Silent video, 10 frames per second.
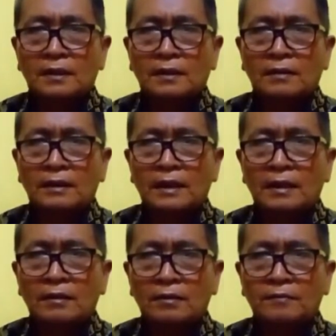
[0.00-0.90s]
Okay, I
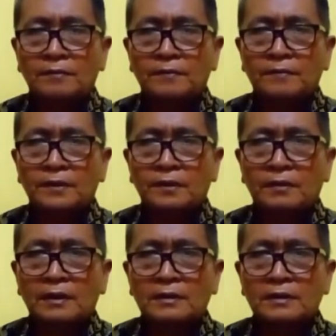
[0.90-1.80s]
hope you
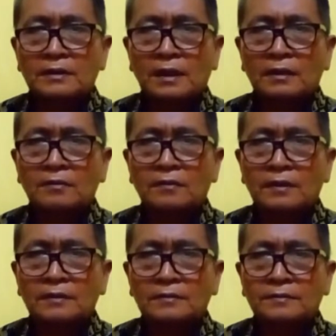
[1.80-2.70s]
understand it
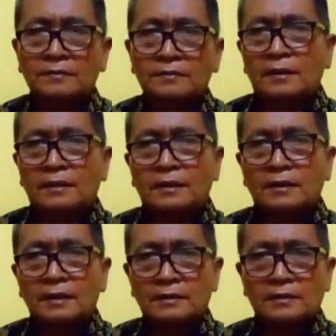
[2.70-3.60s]
well. The
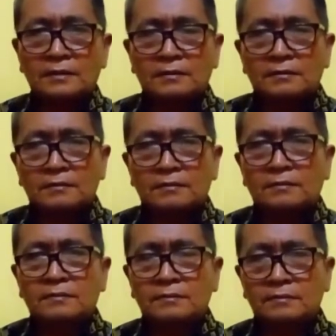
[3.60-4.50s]
next
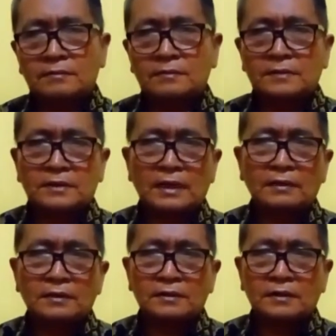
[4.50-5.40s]

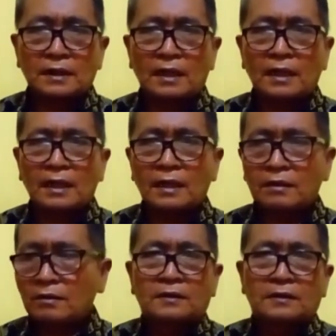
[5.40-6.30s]
sentence,
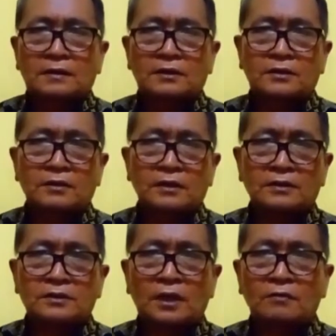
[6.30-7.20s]

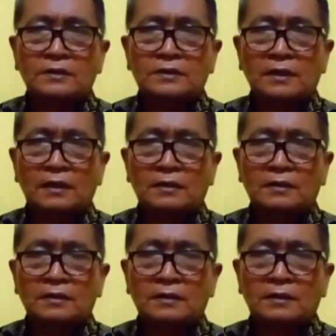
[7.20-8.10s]
students always
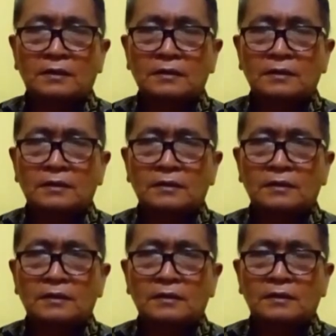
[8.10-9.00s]
say,
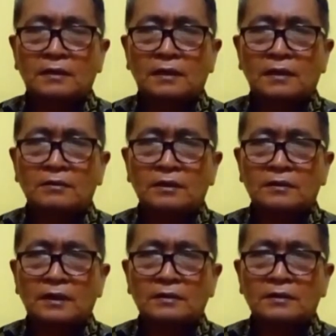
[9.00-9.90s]
are you
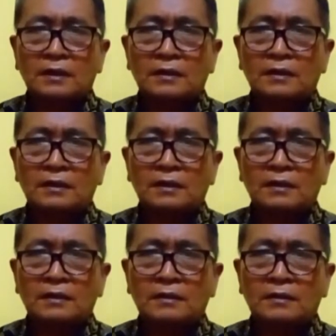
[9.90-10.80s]
interested
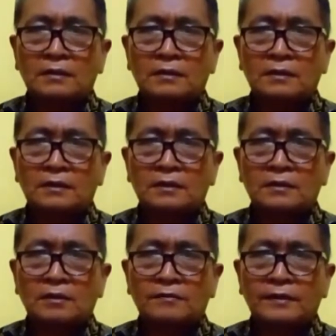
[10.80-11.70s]
in this
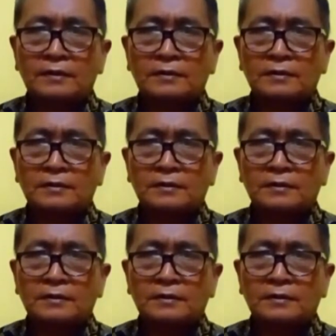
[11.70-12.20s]
novel?